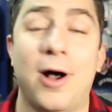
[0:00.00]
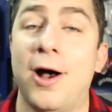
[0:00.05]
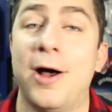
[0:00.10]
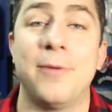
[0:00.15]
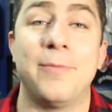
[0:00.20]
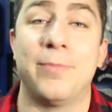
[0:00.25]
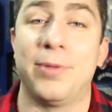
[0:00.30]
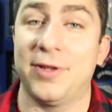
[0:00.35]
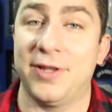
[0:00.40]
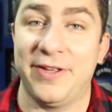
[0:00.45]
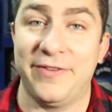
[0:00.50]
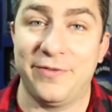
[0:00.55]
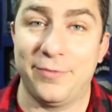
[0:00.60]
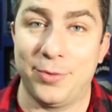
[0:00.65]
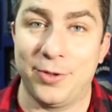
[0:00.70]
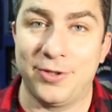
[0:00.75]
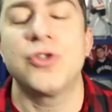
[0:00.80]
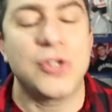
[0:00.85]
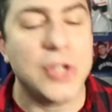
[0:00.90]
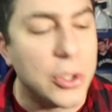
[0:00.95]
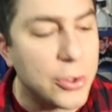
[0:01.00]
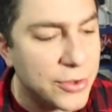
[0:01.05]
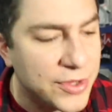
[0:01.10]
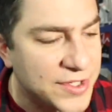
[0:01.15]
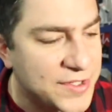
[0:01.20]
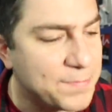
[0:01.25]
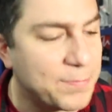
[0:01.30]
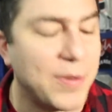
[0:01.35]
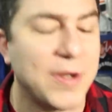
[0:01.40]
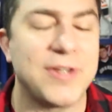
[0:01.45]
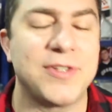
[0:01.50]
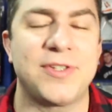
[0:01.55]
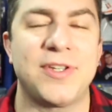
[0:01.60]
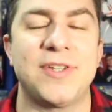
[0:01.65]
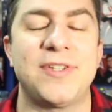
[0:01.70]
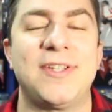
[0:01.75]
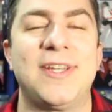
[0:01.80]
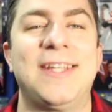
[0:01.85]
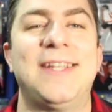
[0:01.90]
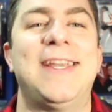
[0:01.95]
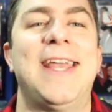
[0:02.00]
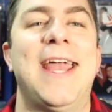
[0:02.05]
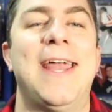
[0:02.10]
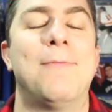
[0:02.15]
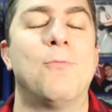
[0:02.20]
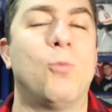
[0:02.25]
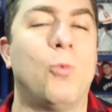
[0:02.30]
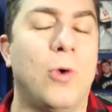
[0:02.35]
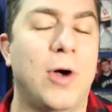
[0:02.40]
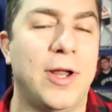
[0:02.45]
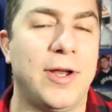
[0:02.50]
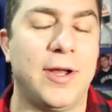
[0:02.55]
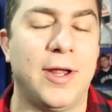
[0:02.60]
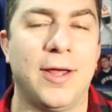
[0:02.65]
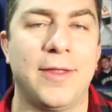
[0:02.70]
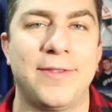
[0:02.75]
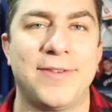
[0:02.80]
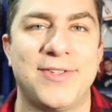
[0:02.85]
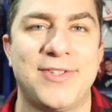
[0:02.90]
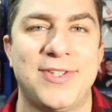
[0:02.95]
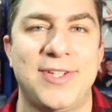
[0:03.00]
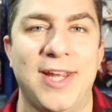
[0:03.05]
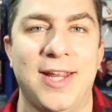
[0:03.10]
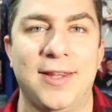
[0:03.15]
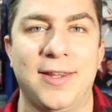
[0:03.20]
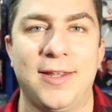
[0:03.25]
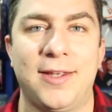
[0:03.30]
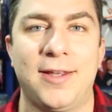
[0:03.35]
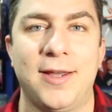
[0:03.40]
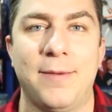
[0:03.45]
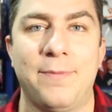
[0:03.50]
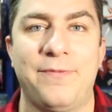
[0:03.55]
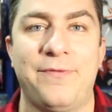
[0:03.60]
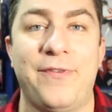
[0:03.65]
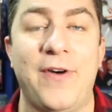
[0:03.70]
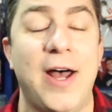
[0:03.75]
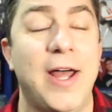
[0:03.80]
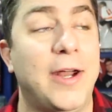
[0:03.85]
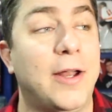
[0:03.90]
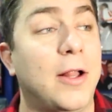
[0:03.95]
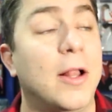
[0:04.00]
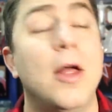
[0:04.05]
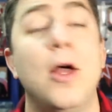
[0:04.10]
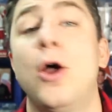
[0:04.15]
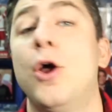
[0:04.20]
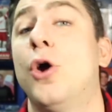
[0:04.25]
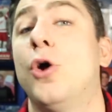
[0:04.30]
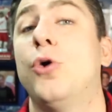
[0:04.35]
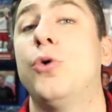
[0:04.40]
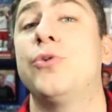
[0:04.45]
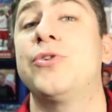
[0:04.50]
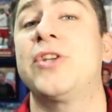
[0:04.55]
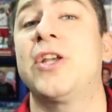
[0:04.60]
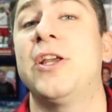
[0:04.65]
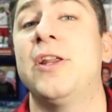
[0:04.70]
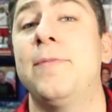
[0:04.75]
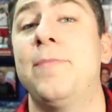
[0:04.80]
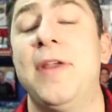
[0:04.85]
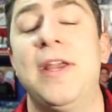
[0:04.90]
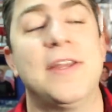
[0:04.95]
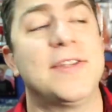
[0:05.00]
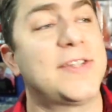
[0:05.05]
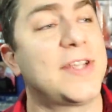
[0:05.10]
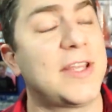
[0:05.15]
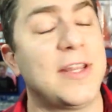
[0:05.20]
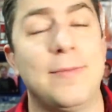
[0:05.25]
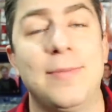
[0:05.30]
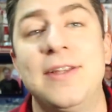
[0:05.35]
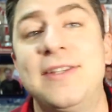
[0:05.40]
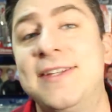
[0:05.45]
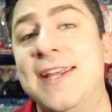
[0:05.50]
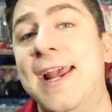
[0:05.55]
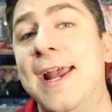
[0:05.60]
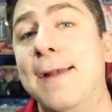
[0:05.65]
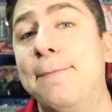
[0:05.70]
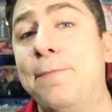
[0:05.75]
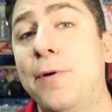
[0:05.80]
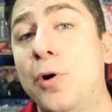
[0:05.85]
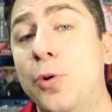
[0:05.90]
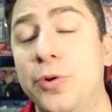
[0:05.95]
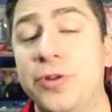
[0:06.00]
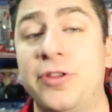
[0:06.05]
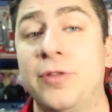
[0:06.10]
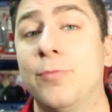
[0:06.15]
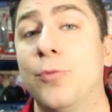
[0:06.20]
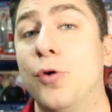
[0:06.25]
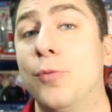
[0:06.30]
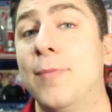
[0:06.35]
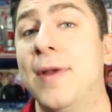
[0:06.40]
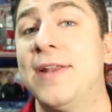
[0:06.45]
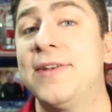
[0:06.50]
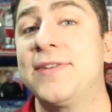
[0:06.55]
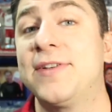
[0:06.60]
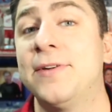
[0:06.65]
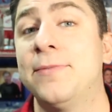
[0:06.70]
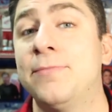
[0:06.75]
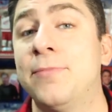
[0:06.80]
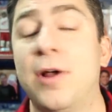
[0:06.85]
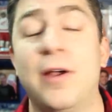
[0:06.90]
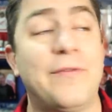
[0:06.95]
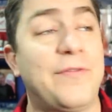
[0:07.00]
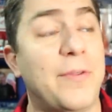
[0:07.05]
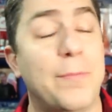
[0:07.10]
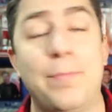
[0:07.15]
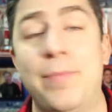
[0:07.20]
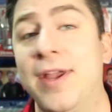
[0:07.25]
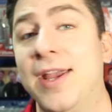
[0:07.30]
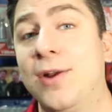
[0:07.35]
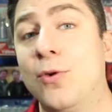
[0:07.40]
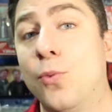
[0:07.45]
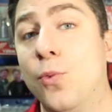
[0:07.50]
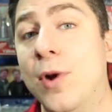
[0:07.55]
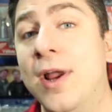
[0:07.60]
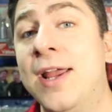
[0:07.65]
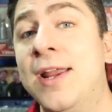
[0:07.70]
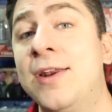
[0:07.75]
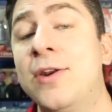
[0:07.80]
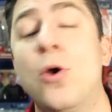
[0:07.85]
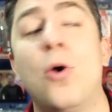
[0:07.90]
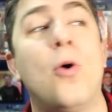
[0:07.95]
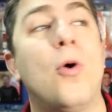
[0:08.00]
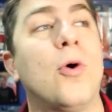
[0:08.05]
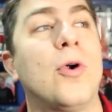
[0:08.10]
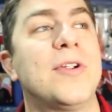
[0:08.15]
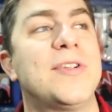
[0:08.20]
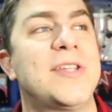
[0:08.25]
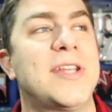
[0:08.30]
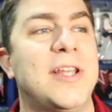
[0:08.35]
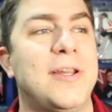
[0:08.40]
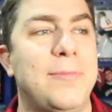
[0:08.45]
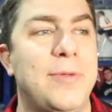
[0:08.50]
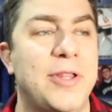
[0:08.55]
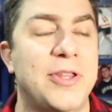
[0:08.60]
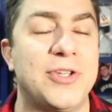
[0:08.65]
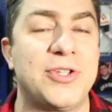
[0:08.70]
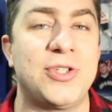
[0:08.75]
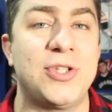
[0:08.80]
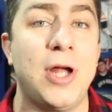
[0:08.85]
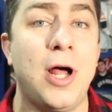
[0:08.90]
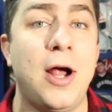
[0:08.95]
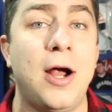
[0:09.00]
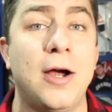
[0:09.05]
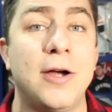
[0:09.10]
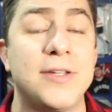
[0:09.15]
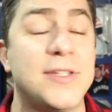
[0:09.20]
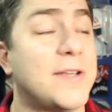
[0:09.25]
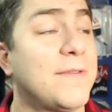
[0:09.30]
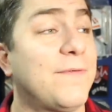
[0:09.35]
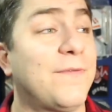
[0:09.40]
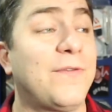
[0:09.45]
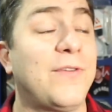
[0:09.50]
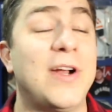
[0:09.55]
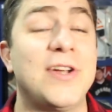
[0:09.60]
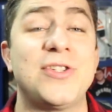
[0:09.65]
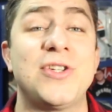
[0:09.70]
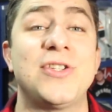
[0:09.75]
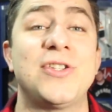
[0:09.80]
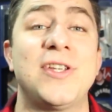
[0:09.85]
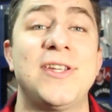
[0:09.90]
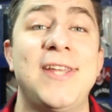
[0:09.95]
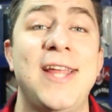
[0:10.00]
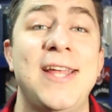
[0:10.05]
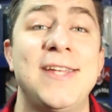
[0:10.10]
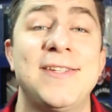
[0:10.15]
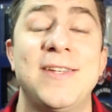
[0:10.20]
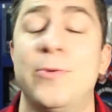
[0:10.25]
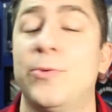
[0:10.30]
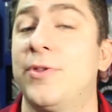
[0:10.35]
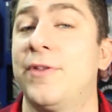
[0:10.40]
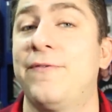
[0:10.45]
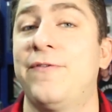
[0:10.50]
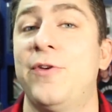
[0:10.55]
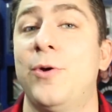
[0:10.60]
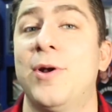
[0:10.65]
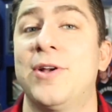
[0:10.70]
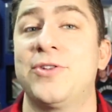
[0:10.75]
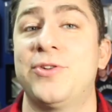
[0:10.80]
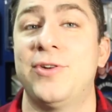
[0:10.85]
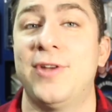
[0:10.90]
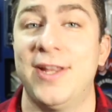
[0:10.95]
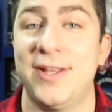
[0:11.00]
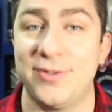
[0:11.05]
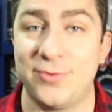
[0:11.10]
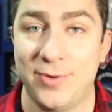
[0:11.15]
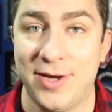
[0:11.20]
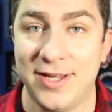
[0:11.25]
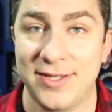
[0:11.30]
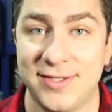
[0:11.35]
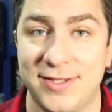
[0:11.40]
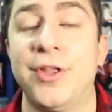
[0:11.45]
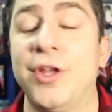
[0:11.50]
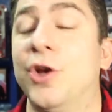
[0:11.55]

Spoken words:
Unbelievable. So this brings us to game one of the Stanley Cup Final. Who's it going to be? Is it going to be Tampa with the momentum of the big win, or is it going to be the Stars, fresh as a daisy with a few extra days rest?